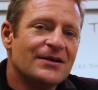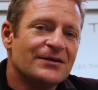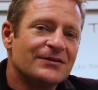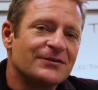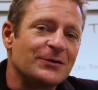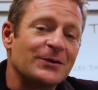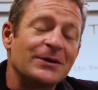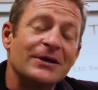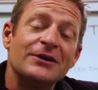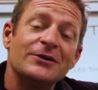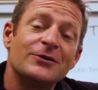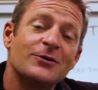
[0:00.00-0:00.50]

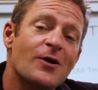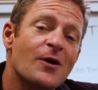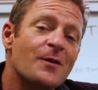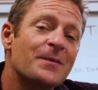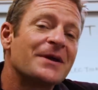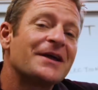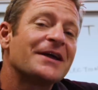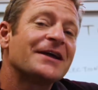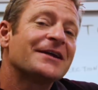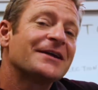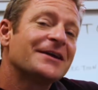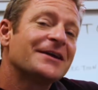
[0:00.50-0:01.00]
So get your
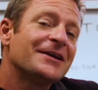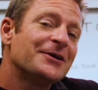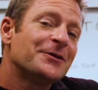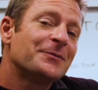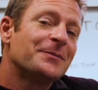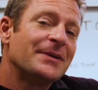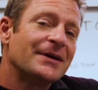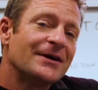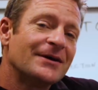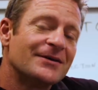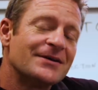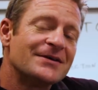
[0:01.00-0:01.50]
Armageddon Gear
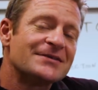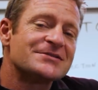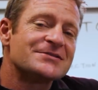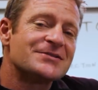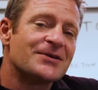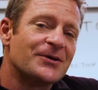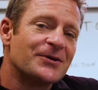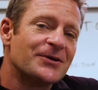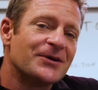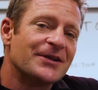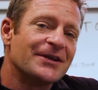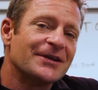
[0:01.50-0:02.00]
PRS
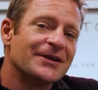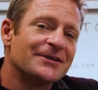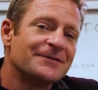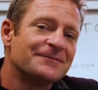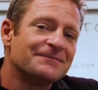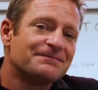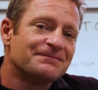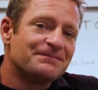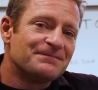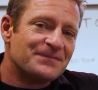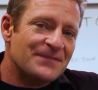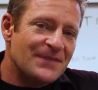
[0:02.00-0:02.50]
starter kit
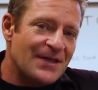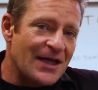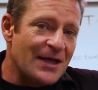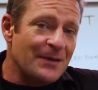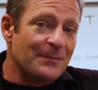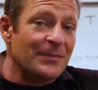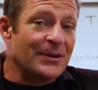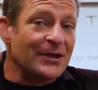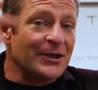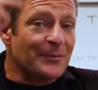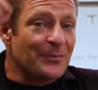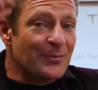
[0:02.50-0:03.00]

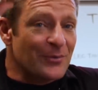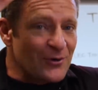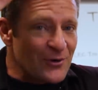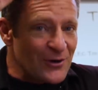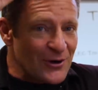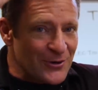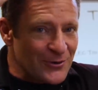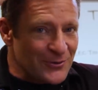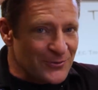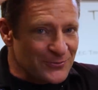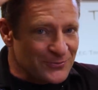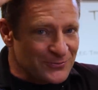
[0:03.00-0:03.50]
and be a
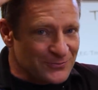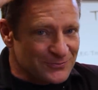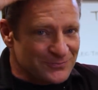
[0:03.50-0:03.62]
pro